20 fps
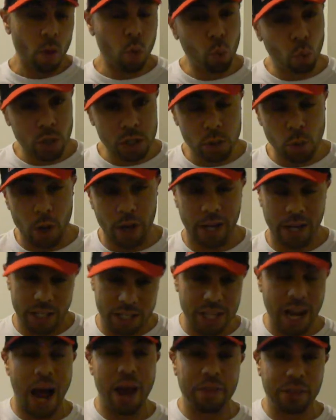was working, and
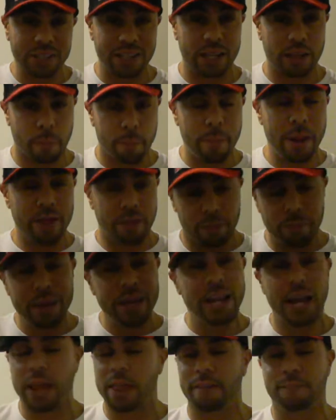Jonathan's like the
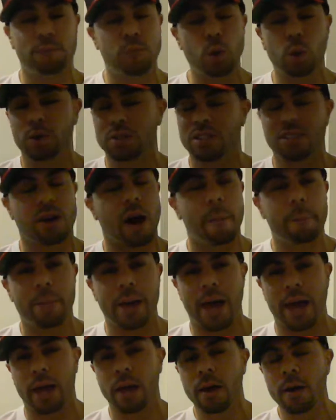meathead, the fool
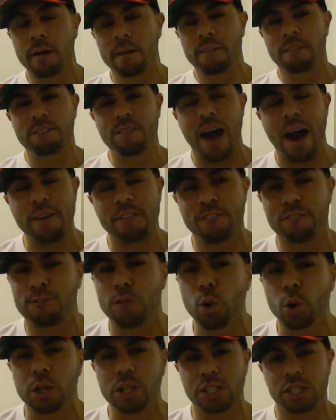scumbag, fat,
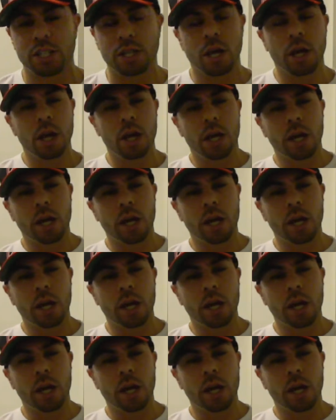foolish.